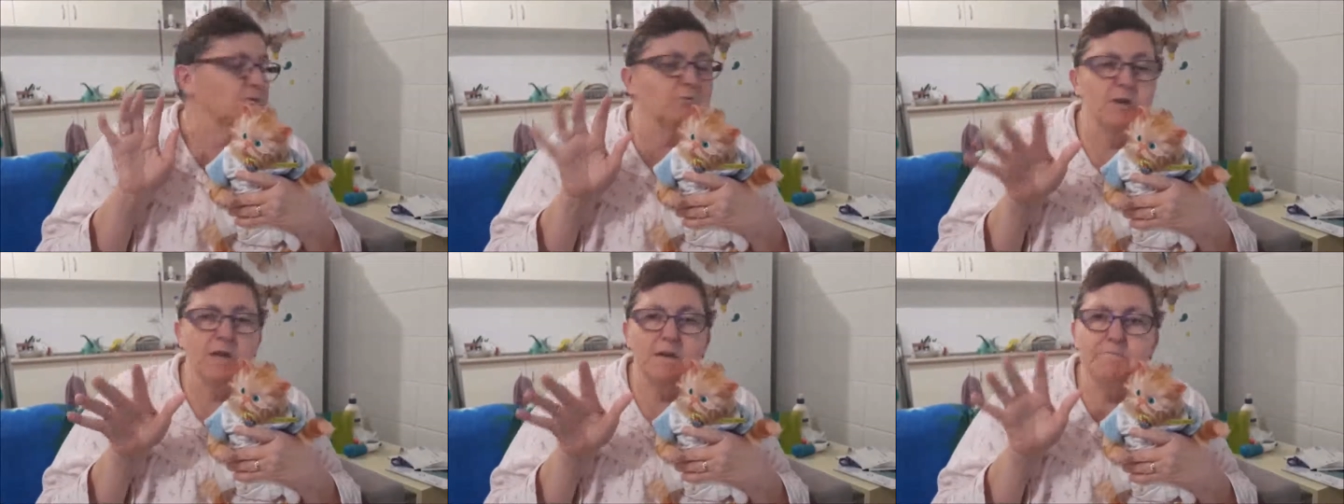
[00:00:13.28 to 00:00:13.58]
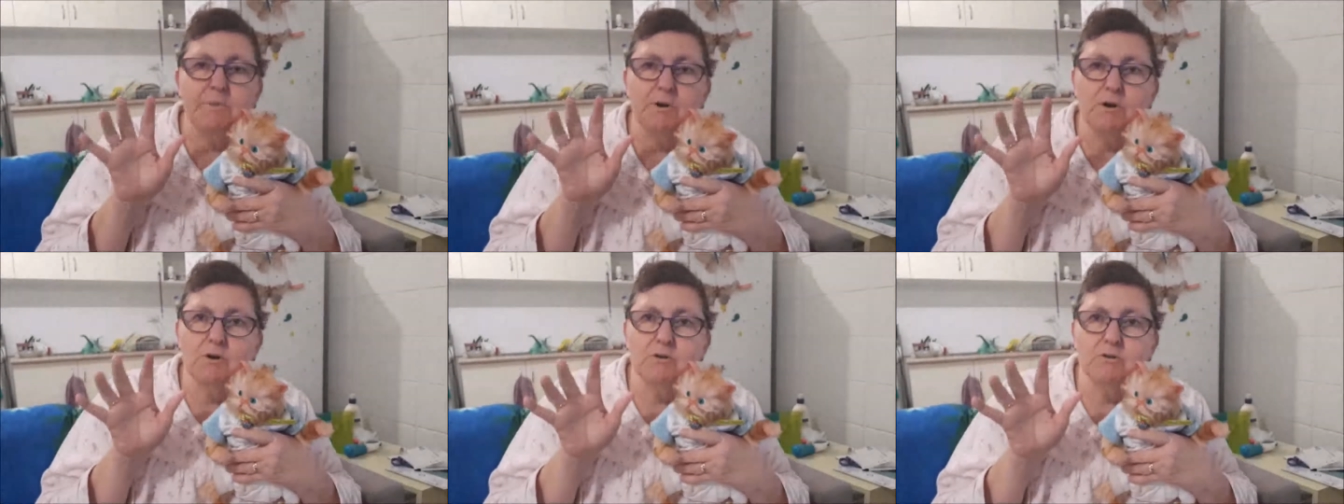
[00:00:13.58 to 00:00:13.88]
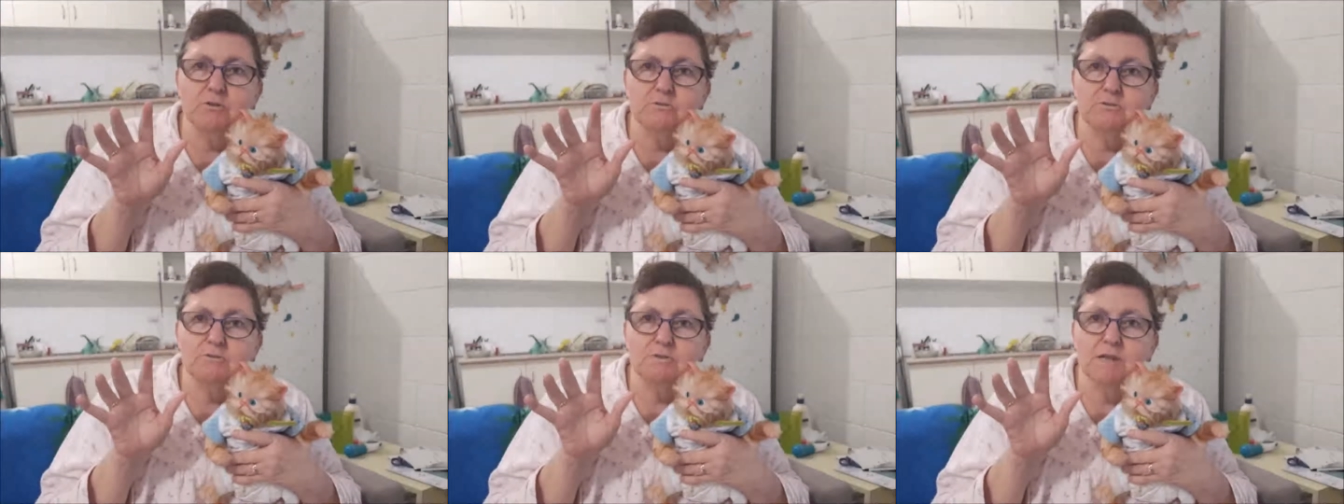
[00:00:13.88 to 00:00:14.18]

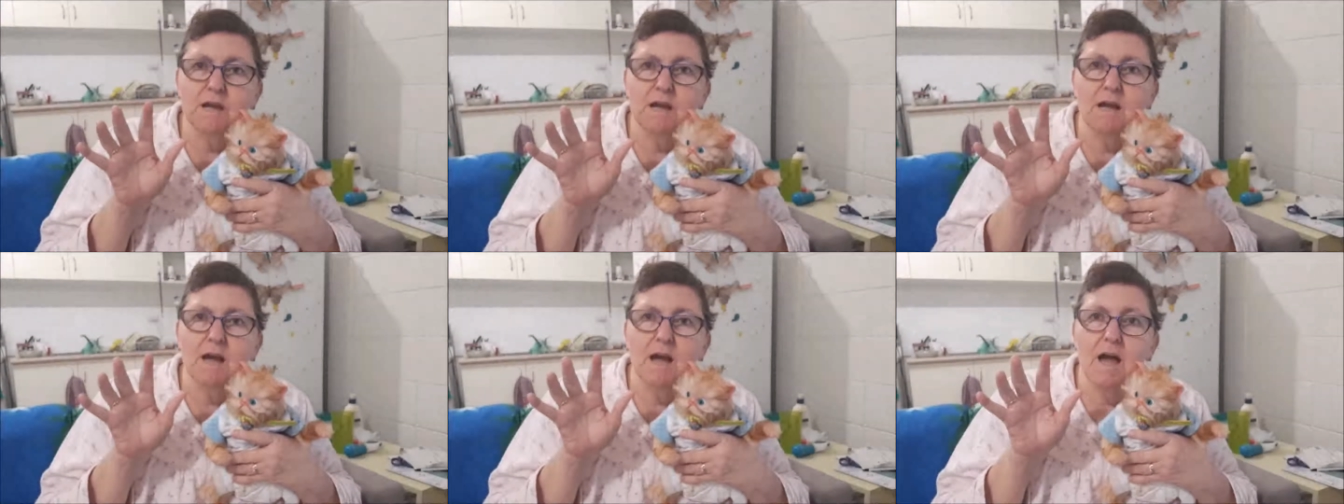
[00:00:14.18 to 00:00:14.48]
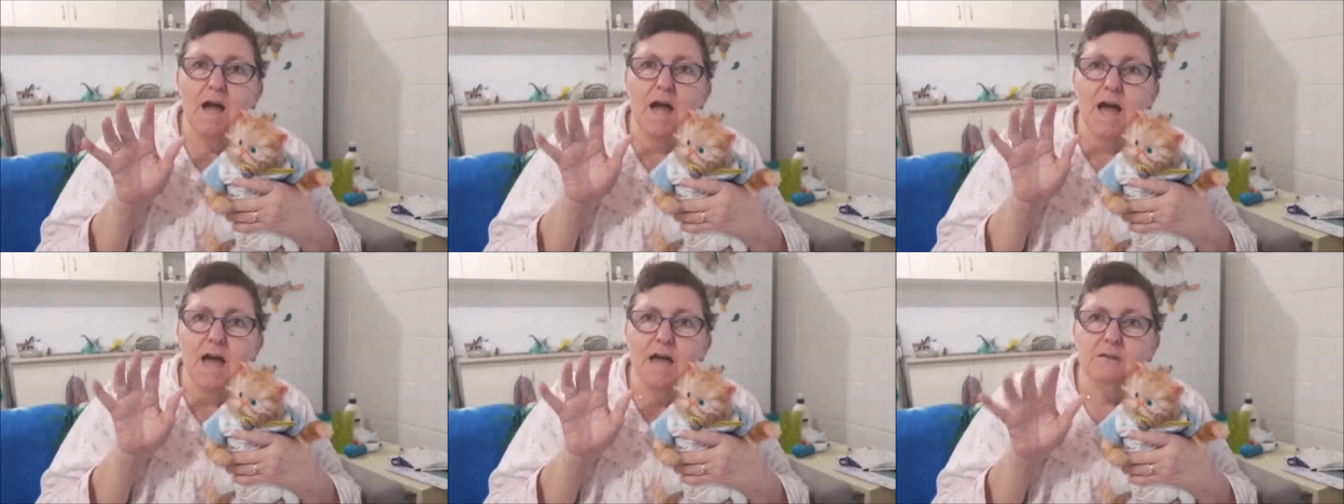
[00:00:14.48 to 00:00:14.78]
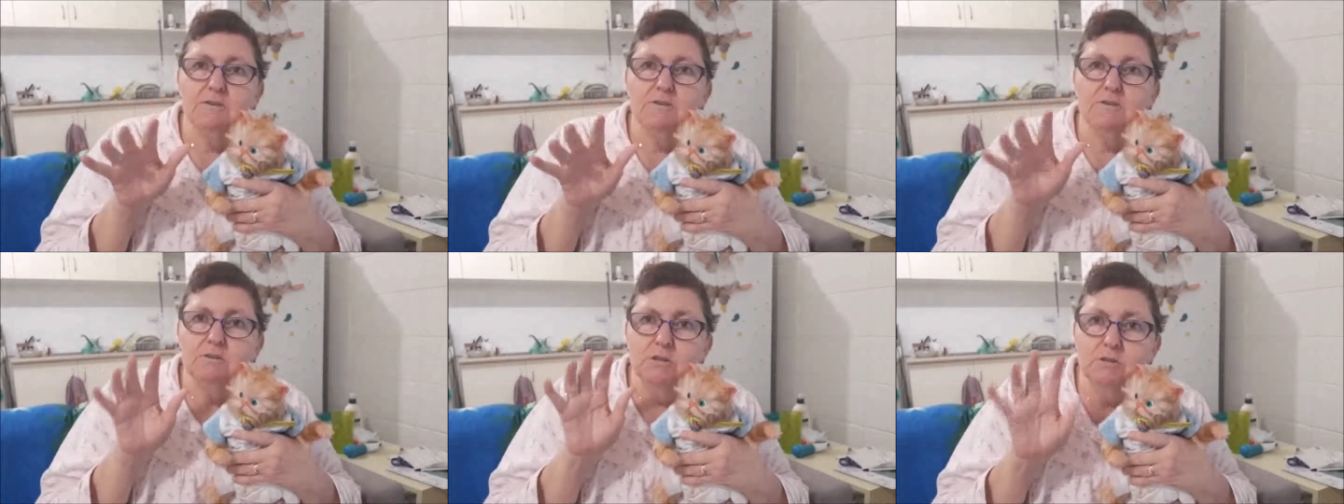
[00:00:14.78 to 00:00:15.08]
Reborn
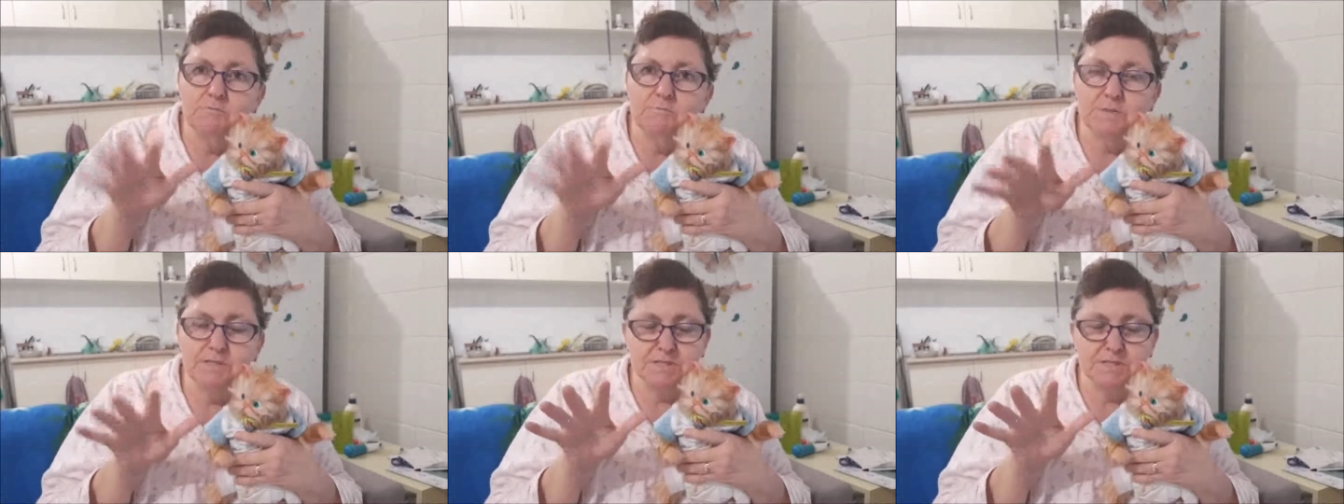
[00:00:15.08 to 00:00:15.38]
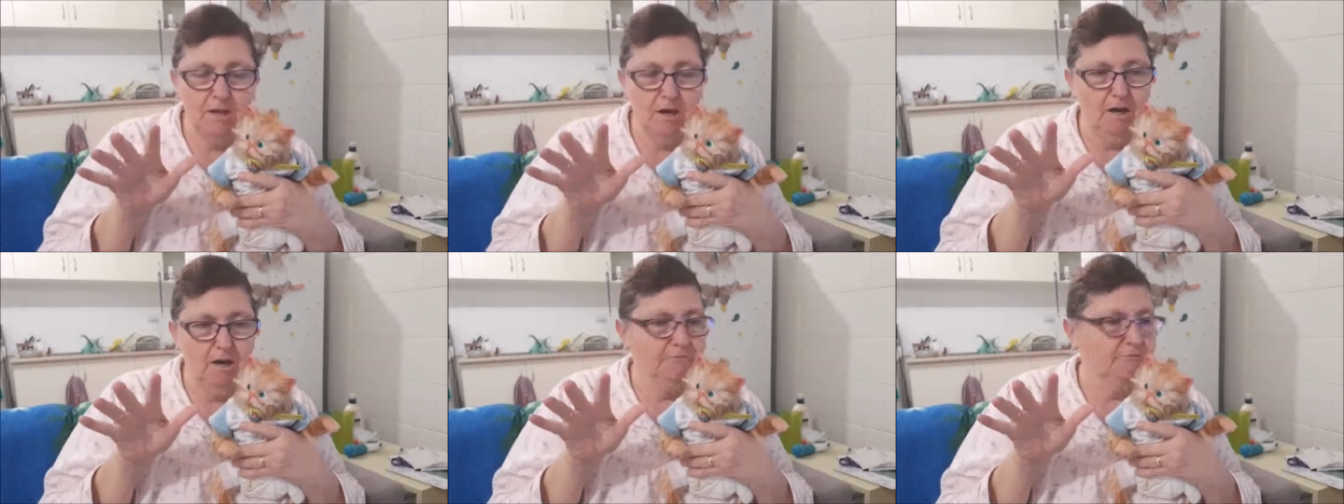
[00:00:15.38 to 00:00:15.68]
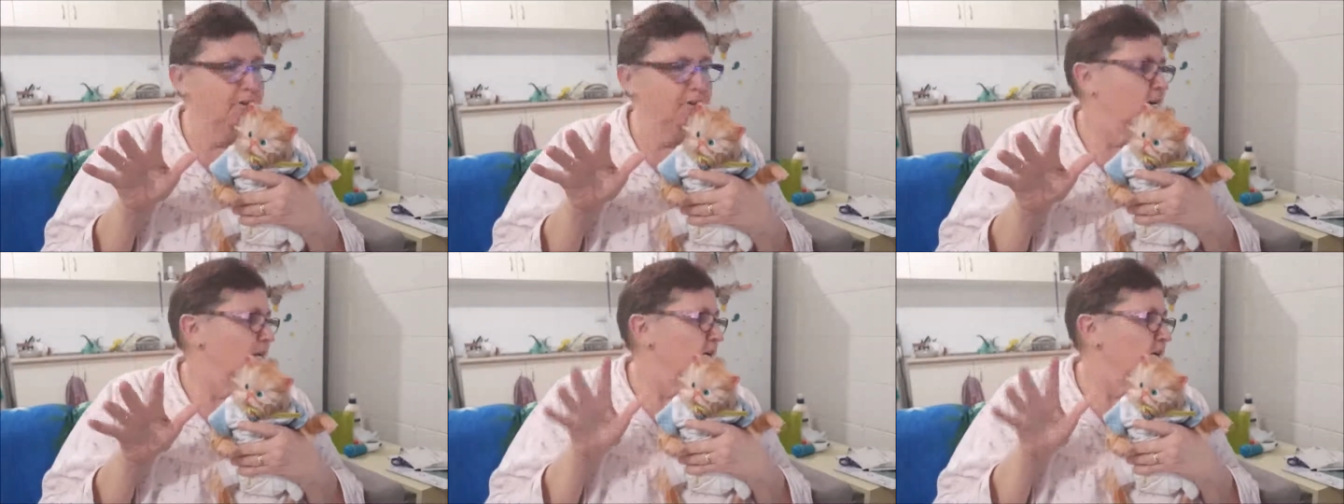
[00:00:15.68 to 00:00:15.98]
and Lupus Life.